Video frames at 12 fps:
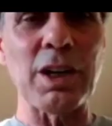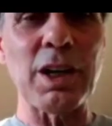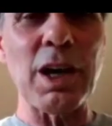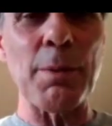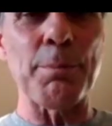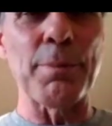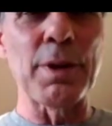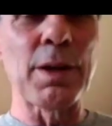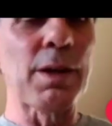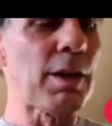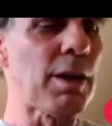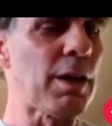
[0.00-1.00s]
and spit in a
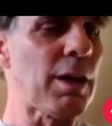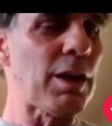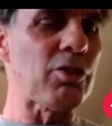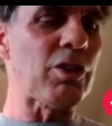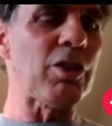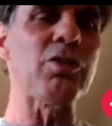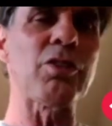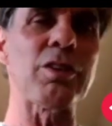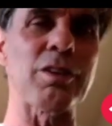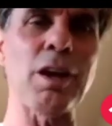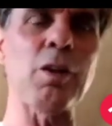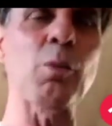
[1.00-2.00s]
cup. And
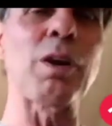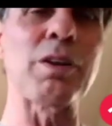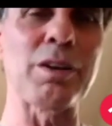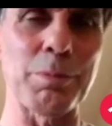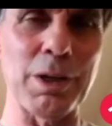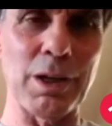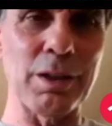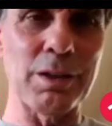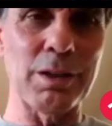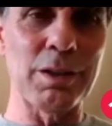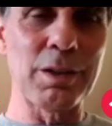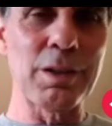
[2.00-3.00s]
Jerry said, don't worry
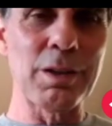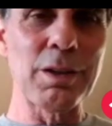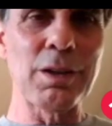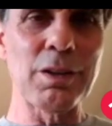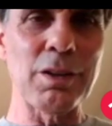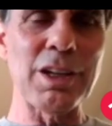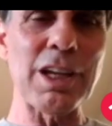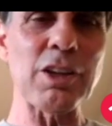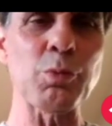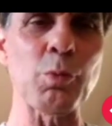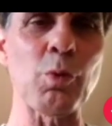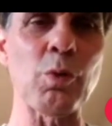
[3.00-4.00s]
about it.
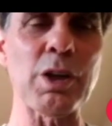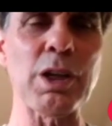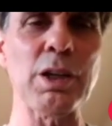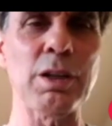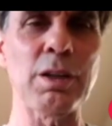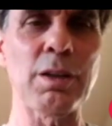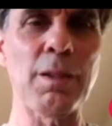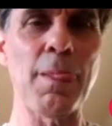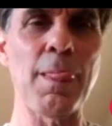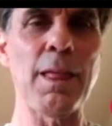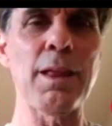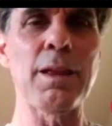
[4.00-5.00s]
The next
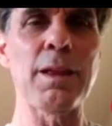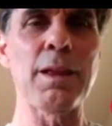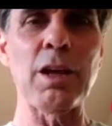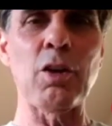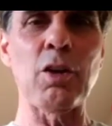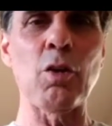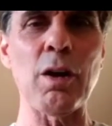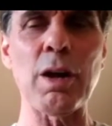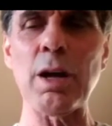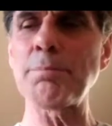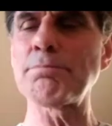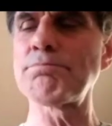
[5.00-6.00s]
morning,
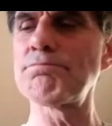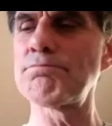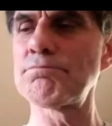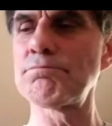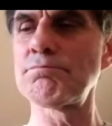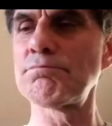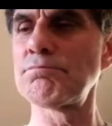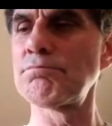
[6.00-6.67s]
he got up.